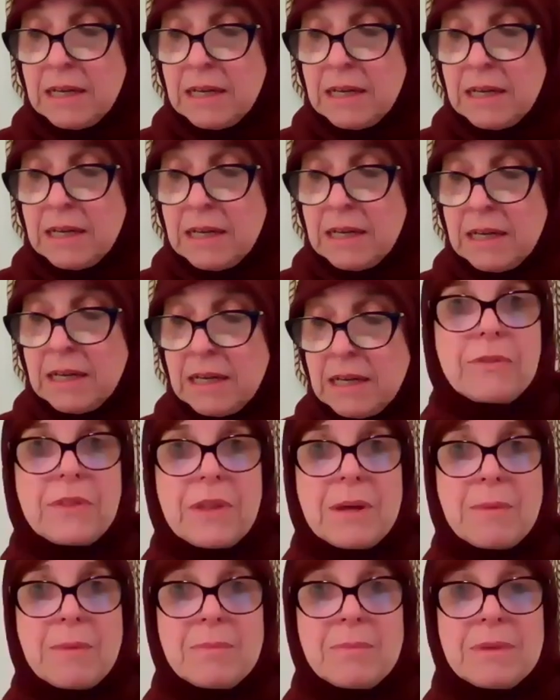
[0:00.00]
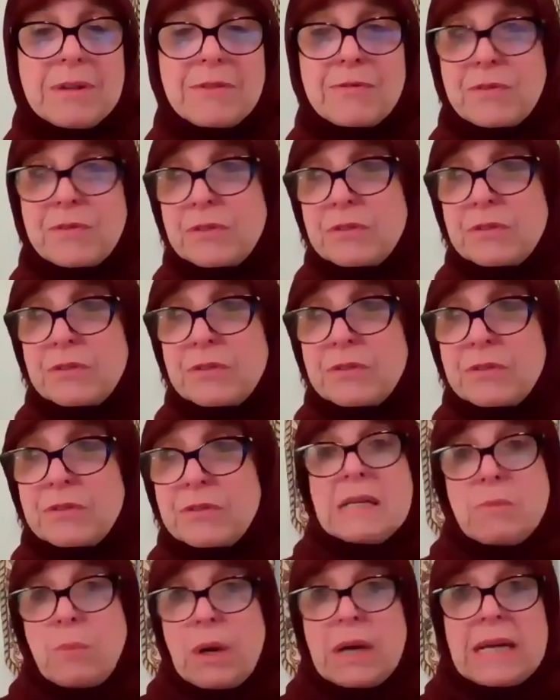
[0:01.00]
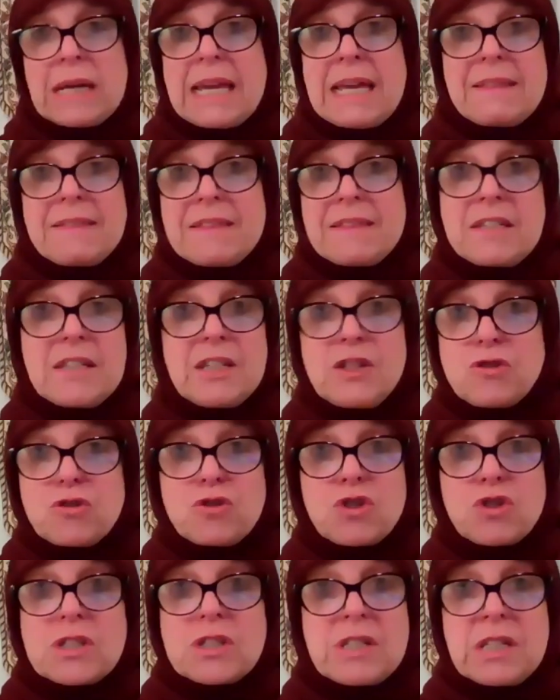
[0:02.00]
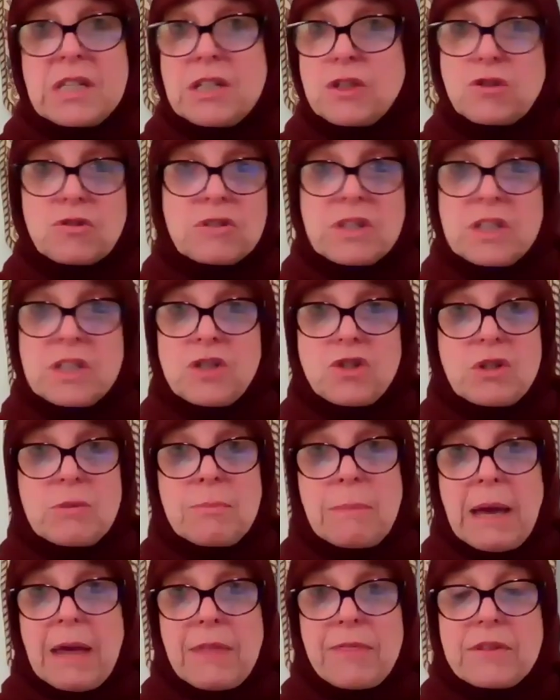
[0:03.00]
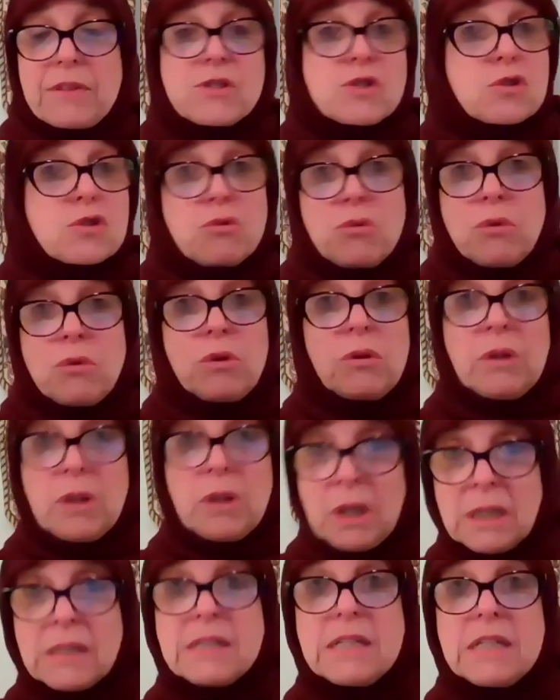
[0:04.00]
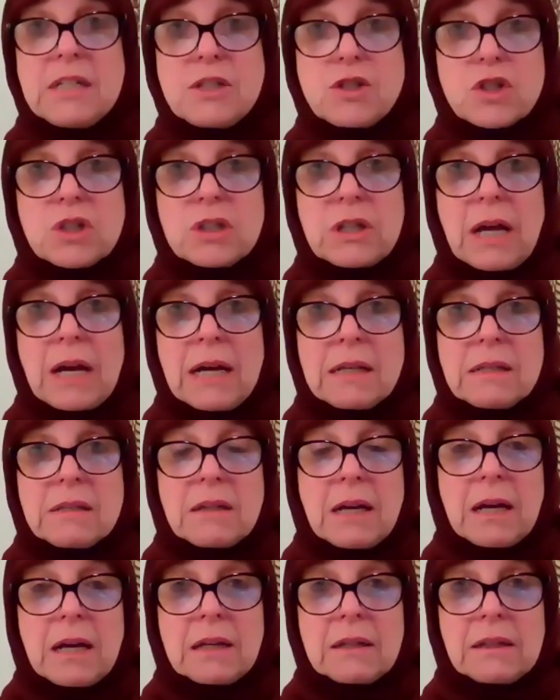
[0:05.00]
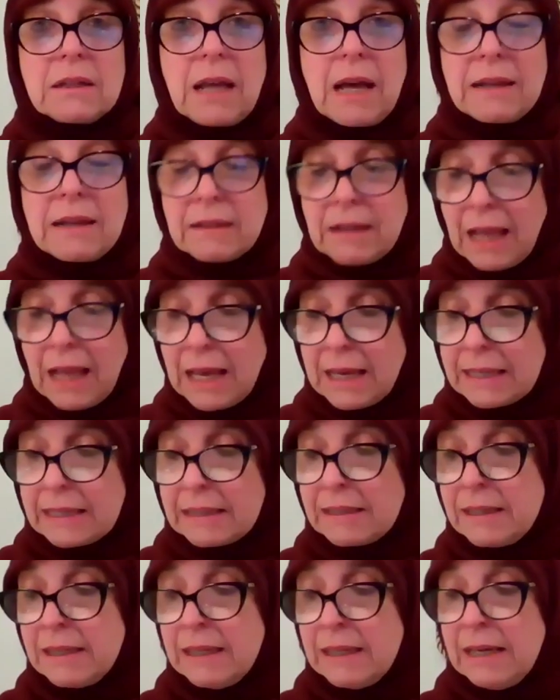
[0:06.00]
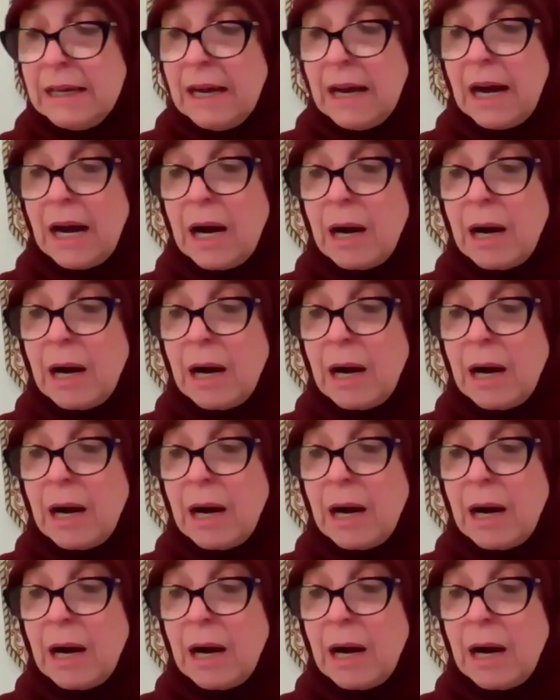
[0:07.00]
shelter in place about them. If why can't the teacher just teach? You're teaching math in school, teach it online.